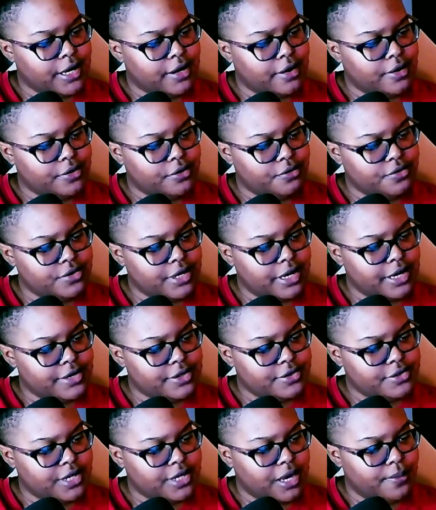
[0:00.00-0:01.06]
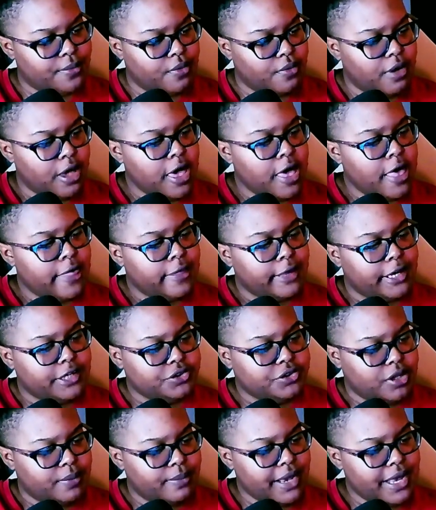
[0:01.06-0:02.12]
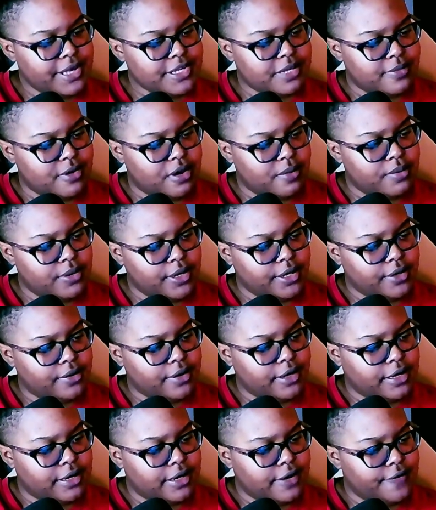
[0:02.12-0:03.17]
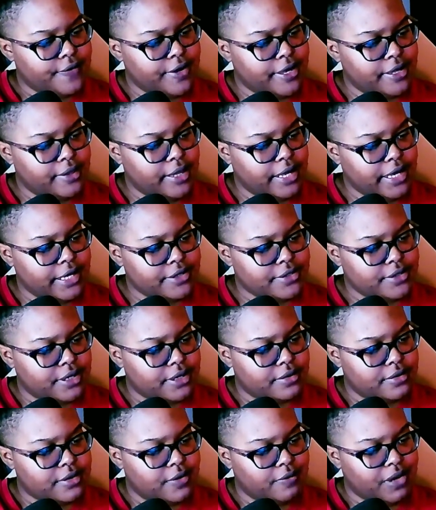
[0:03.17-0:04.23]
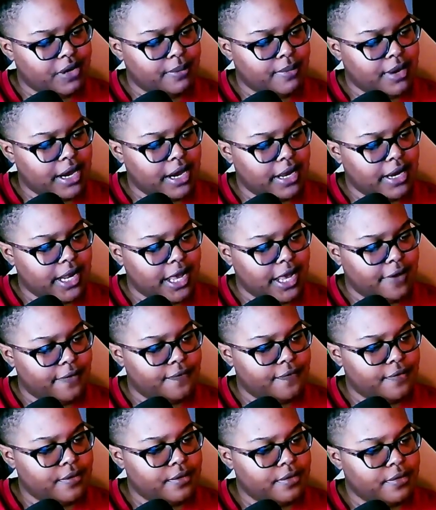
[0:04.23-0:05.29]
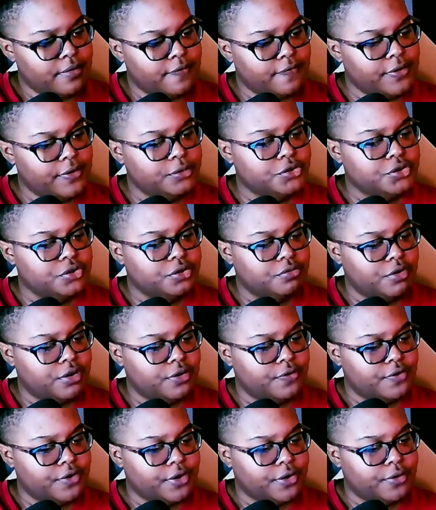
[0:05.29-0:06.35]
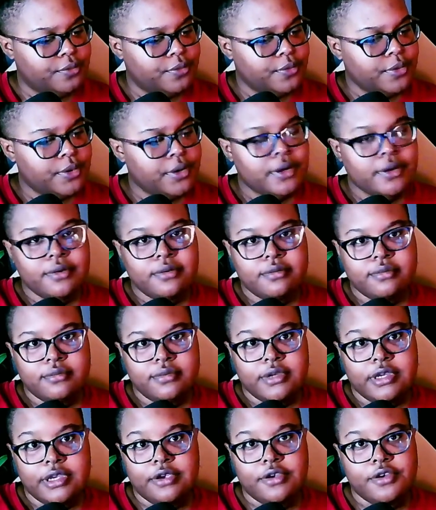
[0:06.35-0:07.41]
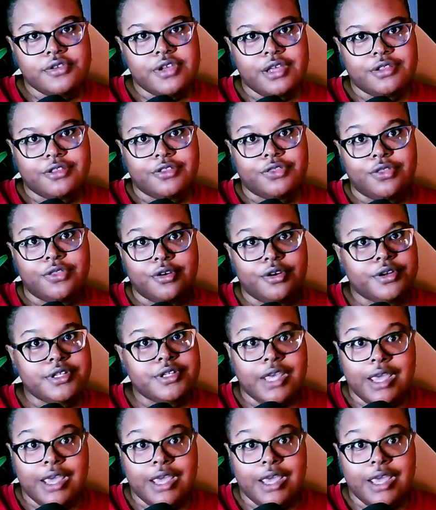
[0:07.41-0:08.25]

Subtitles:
I'll use it as a sample and show the basketball player. And if he likes it, then we might have future work for you. Here's like the third